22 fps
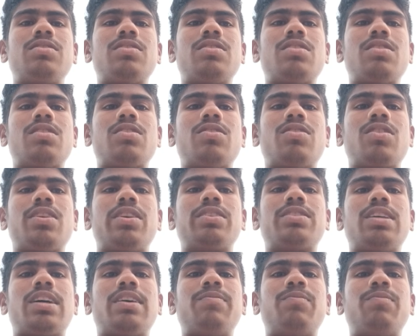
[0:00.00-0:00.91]

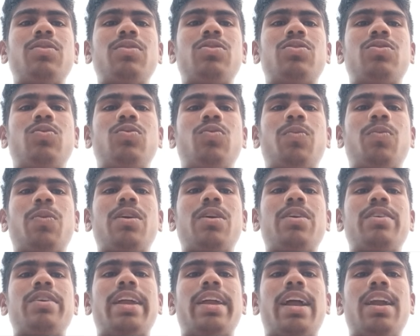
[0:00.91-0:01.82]
Example 2.
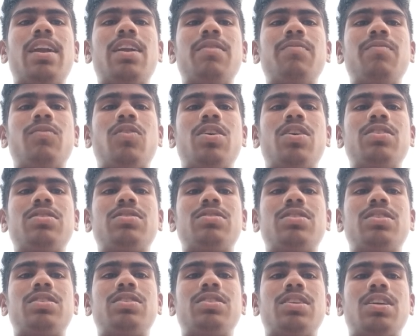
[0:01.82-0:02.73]
Random noise
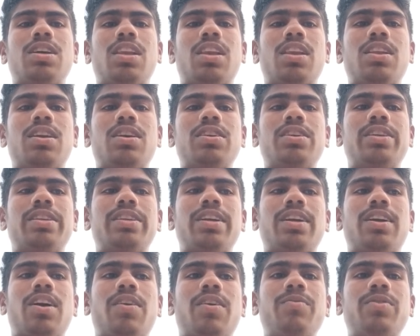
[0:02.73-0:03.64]
signal in a
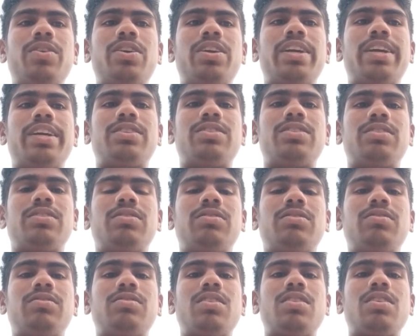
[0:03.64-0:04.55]
communication.
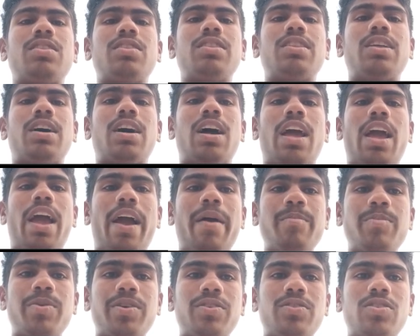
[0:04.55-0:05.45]
The
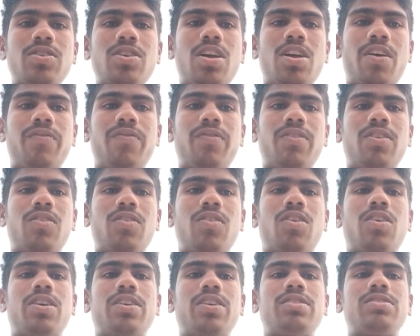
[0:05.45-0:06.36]
amplitude of a
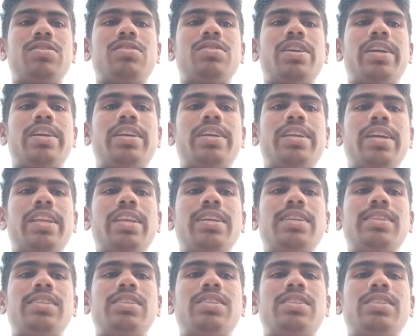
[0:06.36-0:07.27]
noise at any
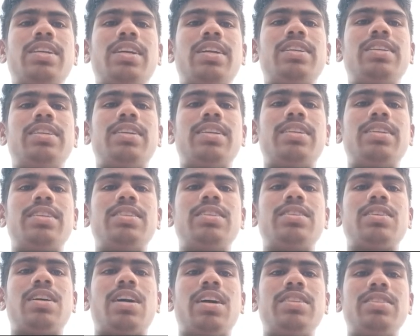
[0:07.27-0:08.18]
instant it is
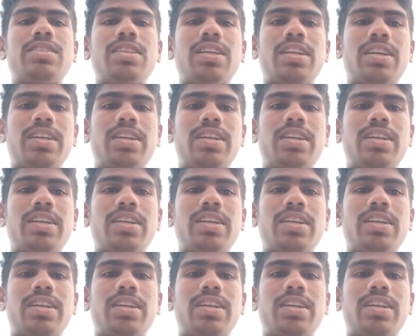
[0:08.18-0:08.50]
uncertain.